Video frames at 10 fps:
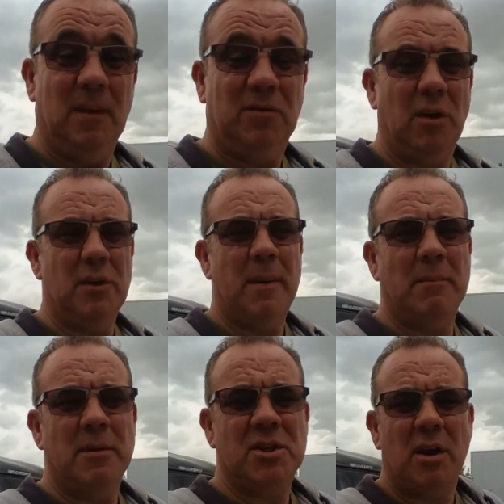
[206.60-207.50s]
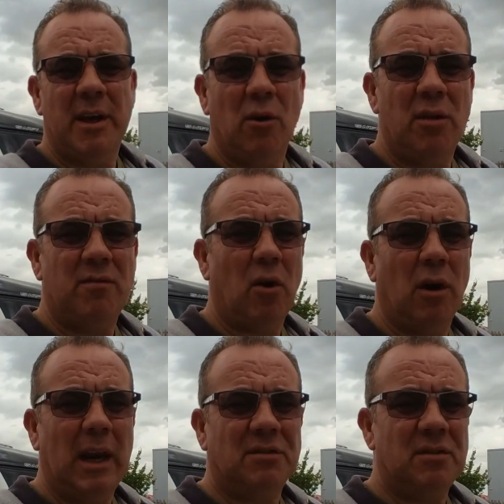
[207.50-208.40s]
So you remember me showing you on the
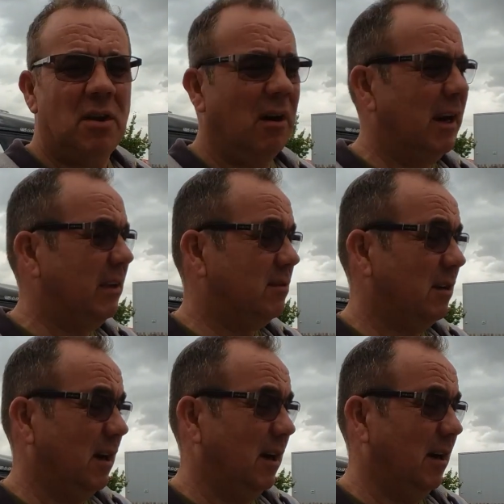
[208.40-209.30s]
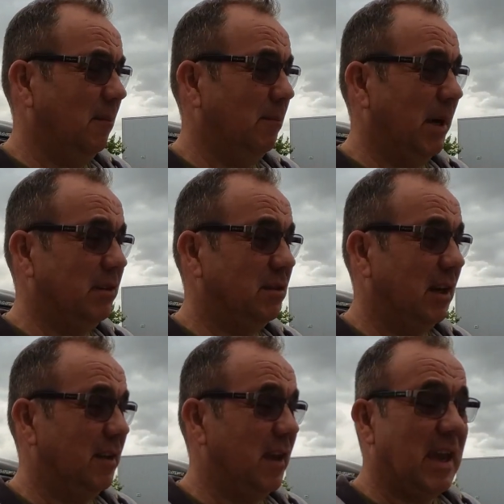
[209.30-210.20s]
vlog last night
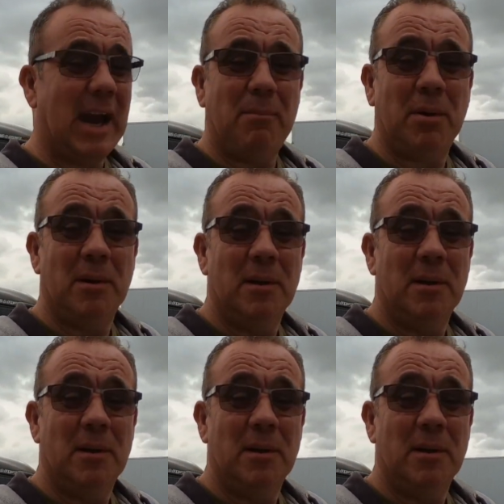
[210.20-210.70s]
basically the gap,